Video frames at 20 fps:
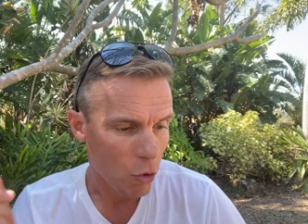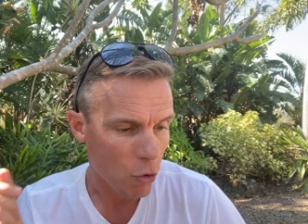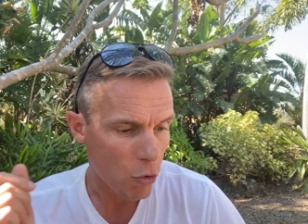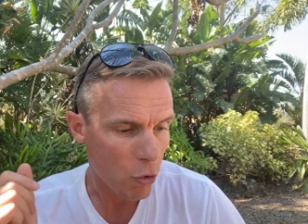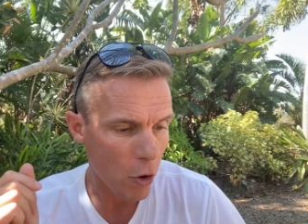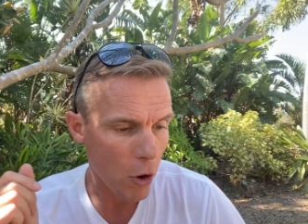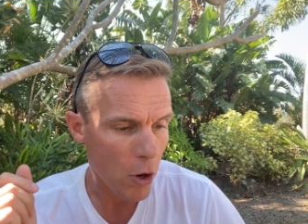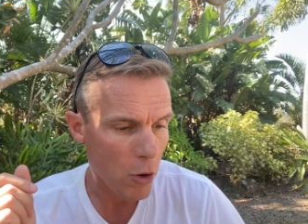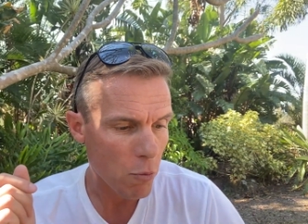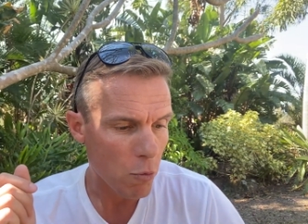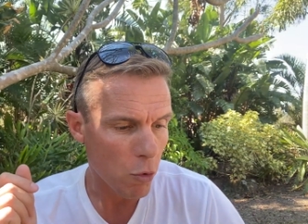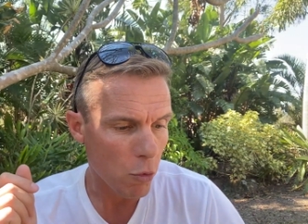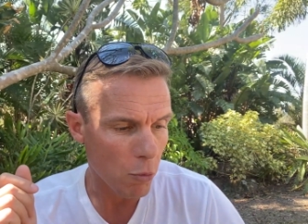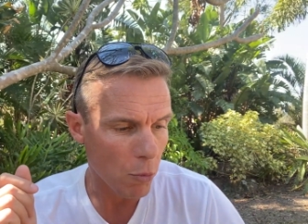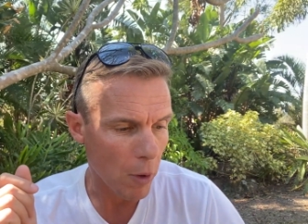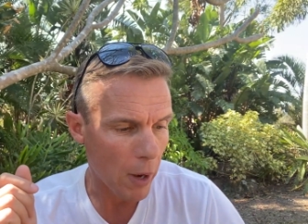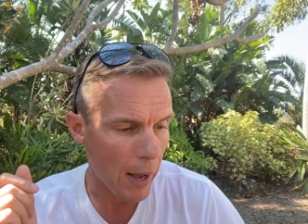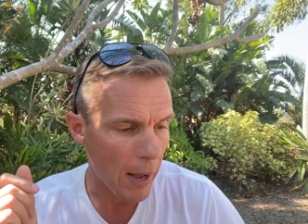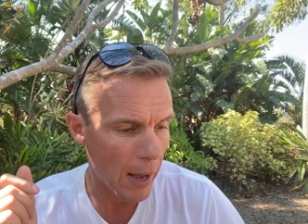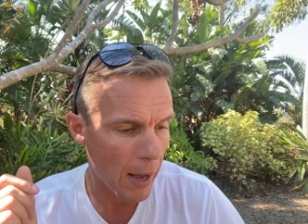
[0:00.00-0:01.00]
Chrome will,
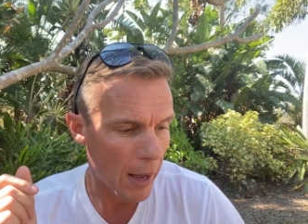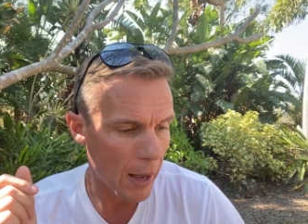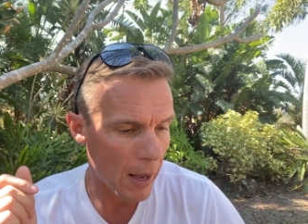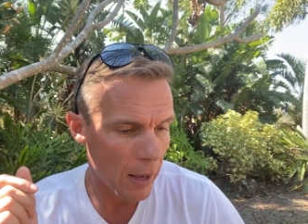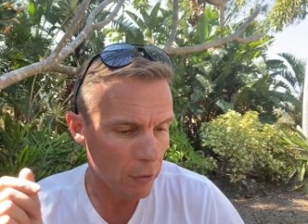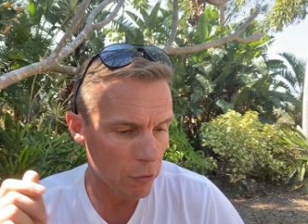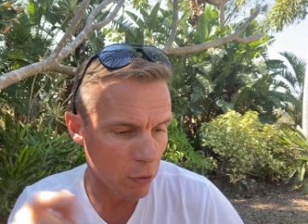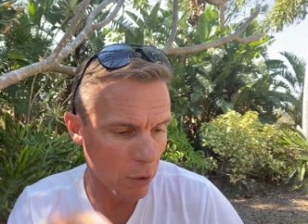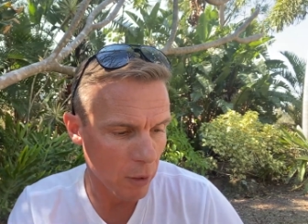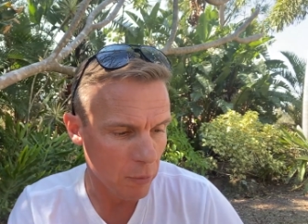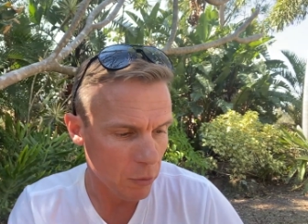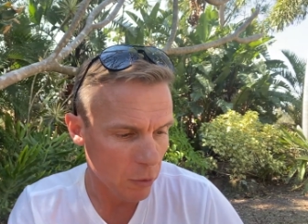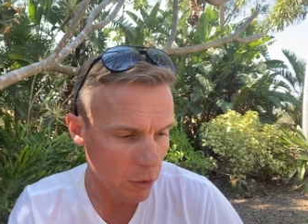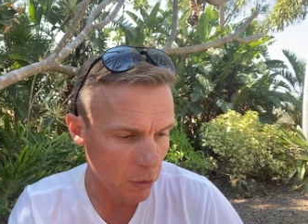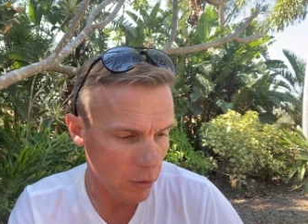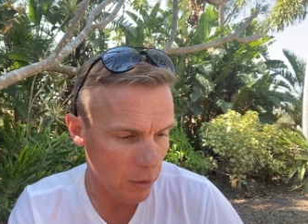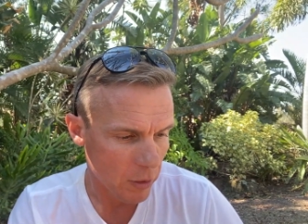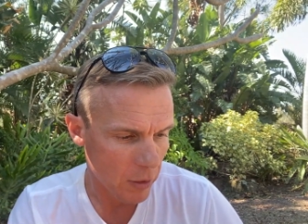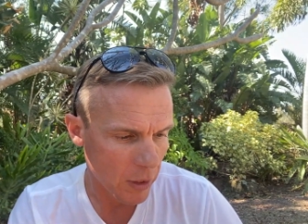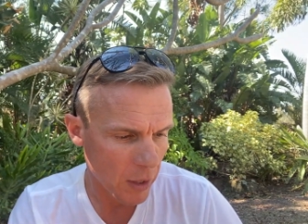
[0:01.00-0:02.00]
uh, so up to
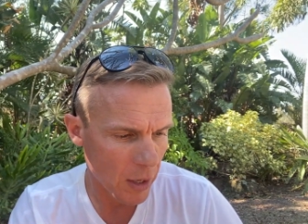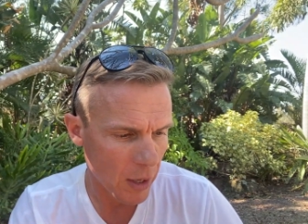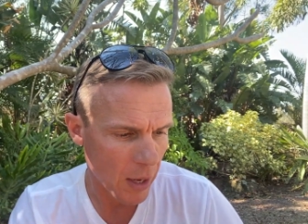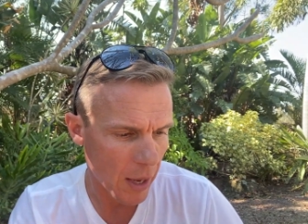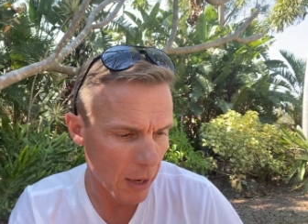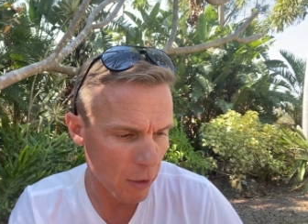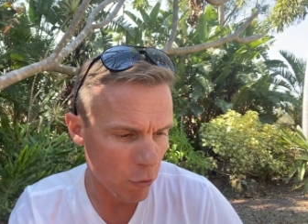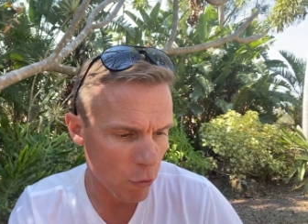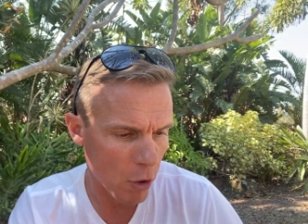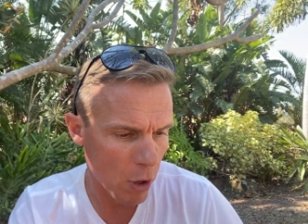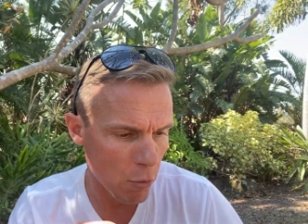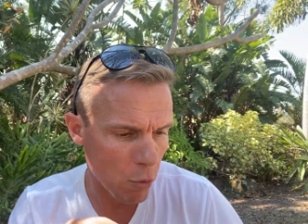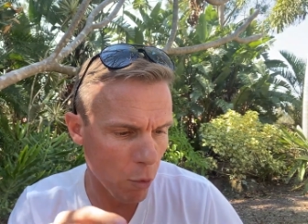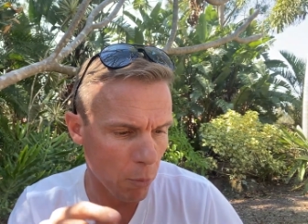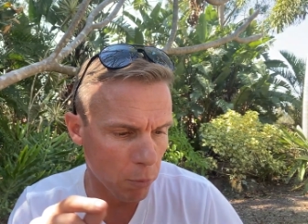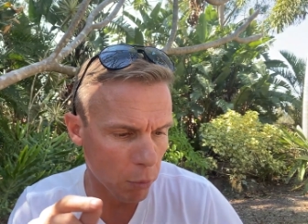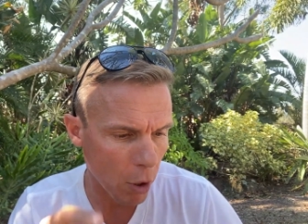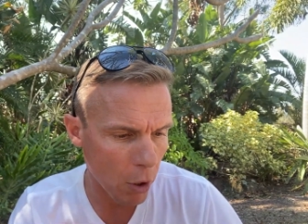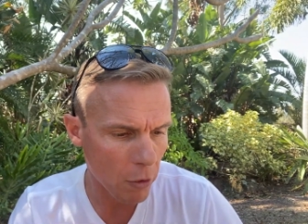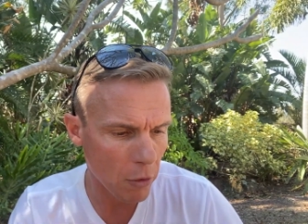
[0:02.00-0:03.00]
go to there, and Chrome
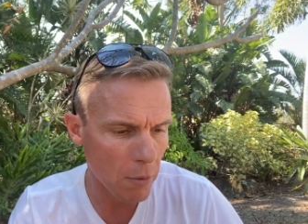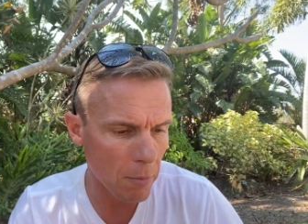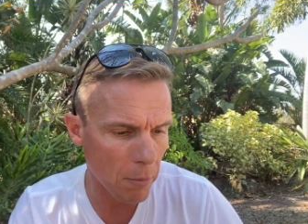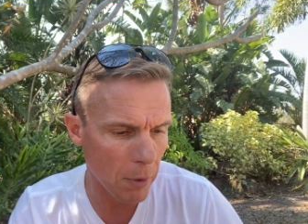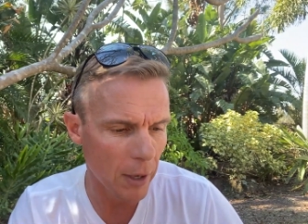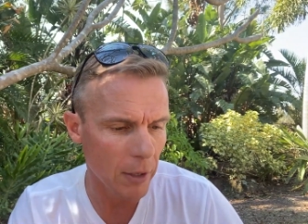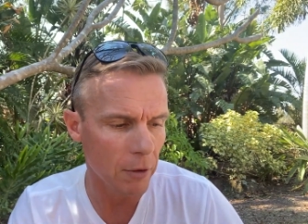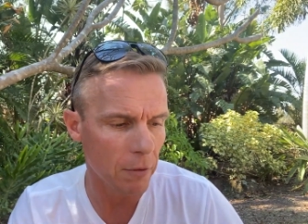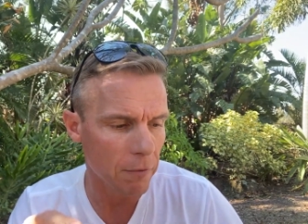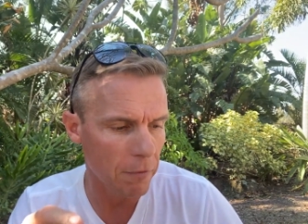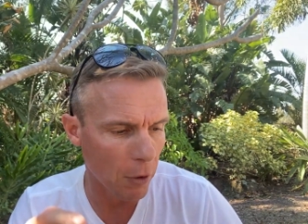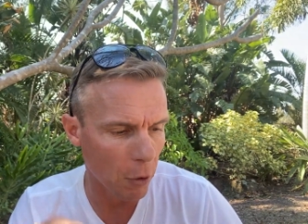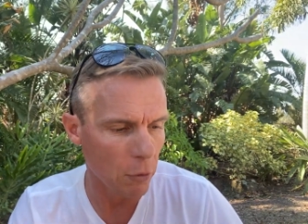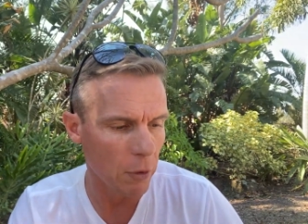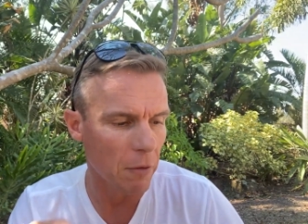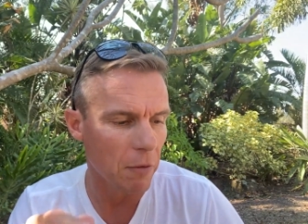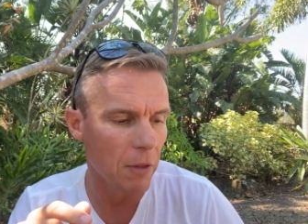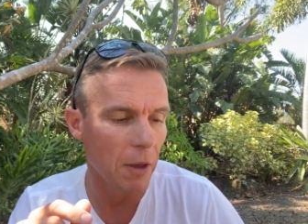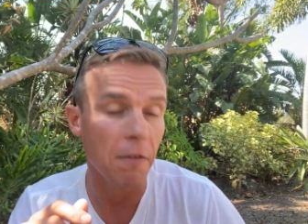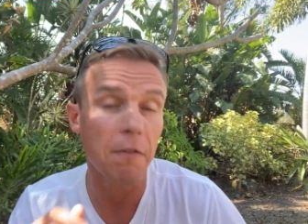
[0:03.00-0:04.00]
will block them by
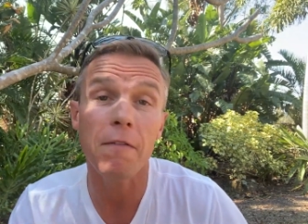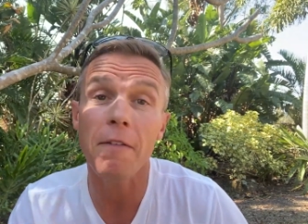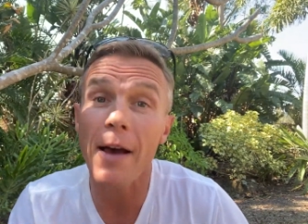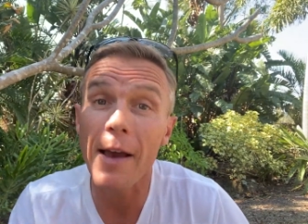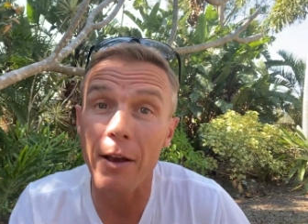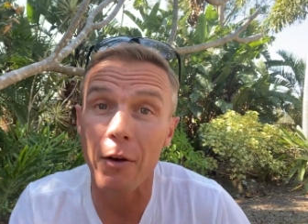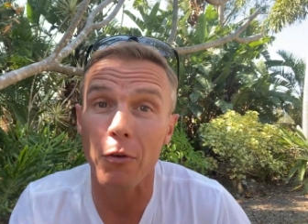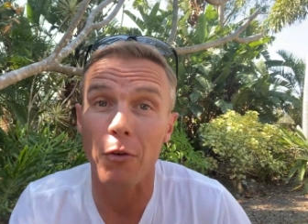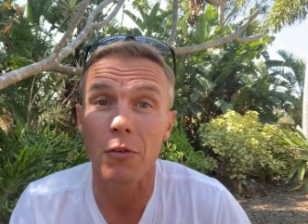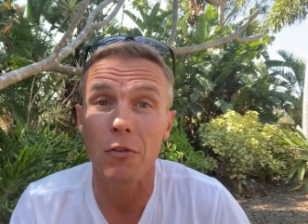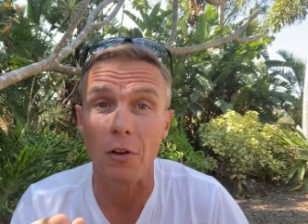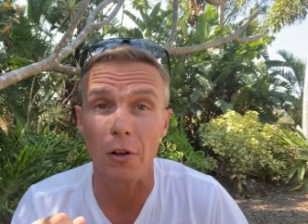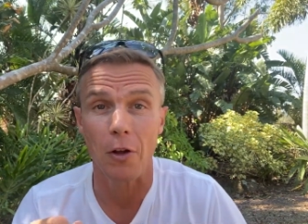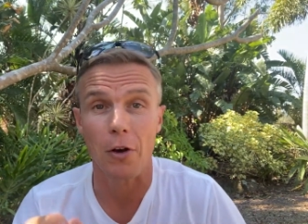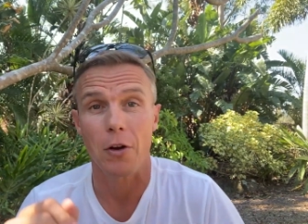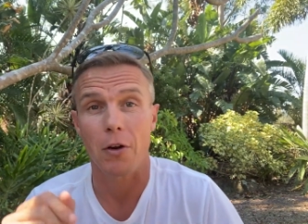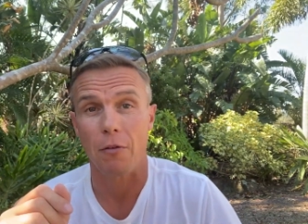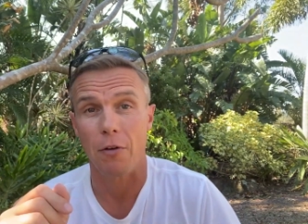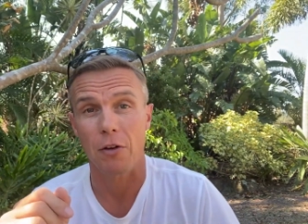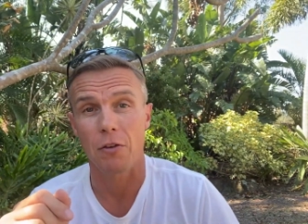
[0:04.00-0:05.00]
default if they fail to
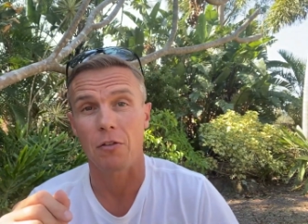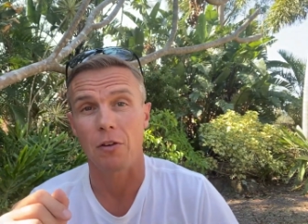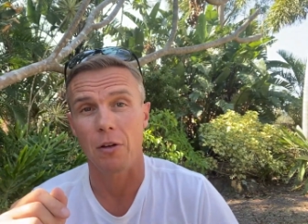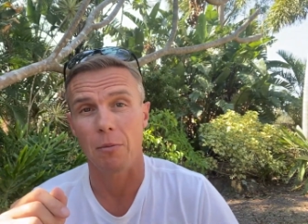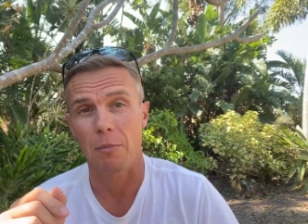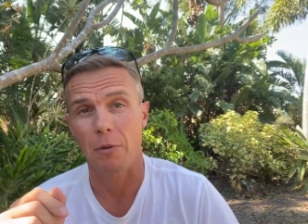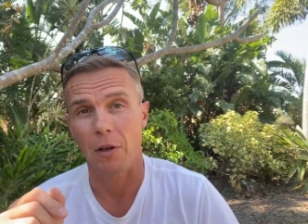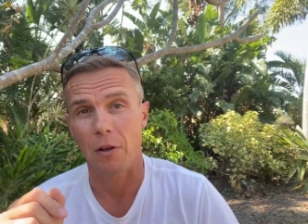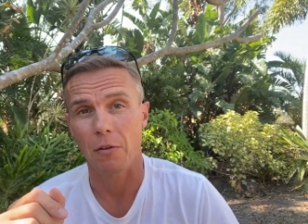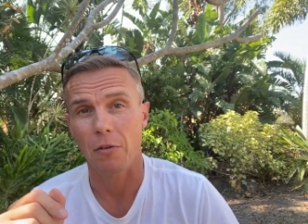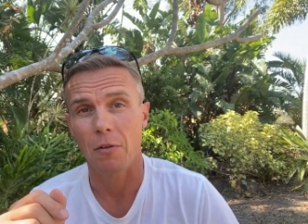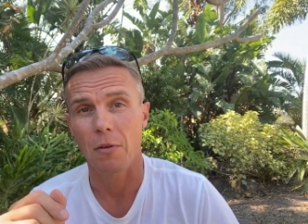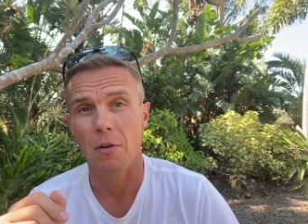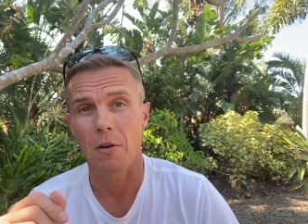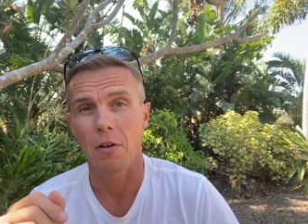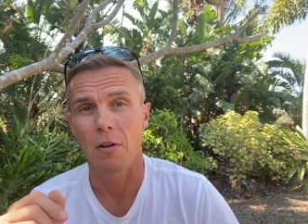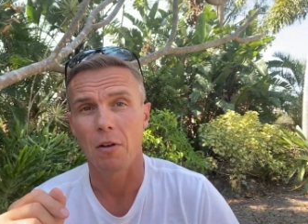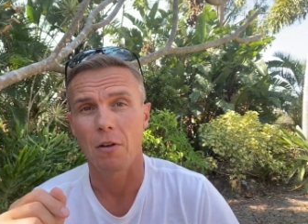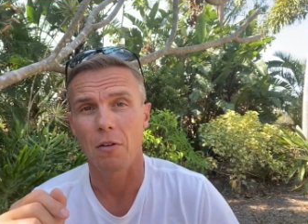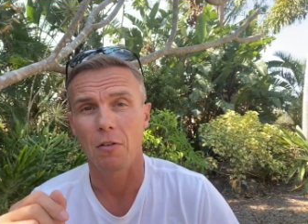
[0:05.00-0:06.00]
load our HTTPS.
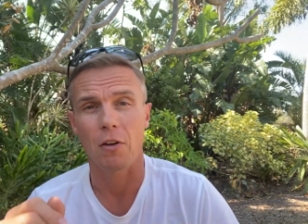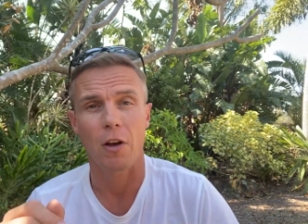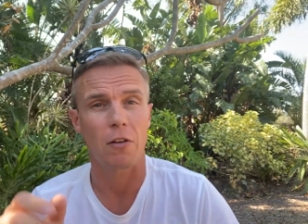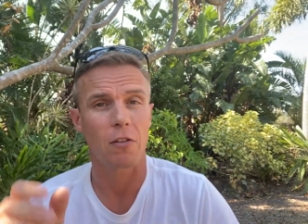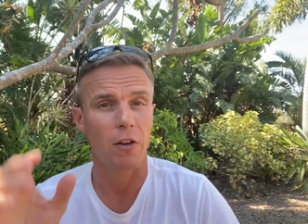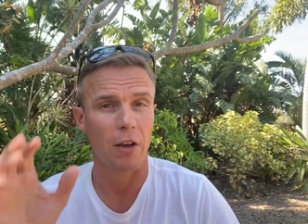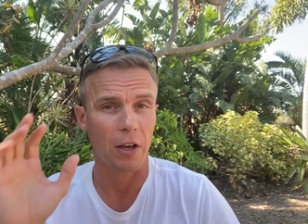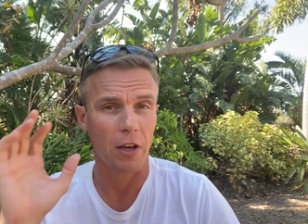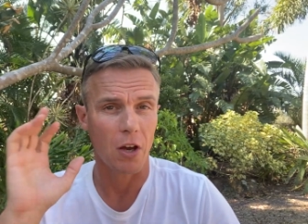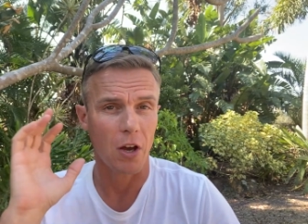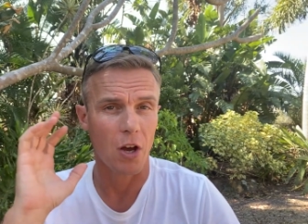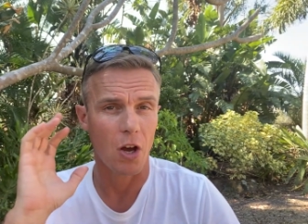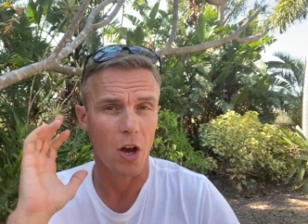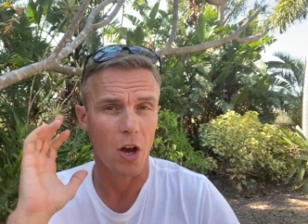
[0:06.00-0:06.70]
So it's like